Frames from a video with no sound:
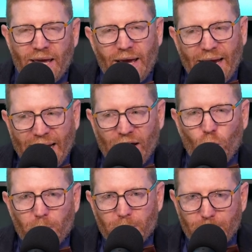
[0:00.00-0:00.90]

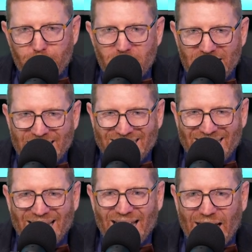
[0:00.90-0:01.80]
Help me
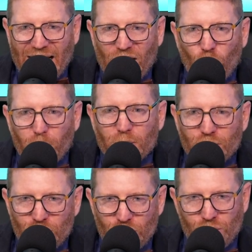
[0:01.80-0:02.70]
help
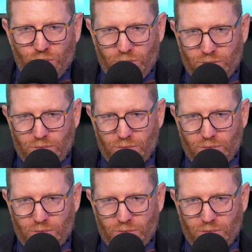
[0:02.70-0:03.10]
you."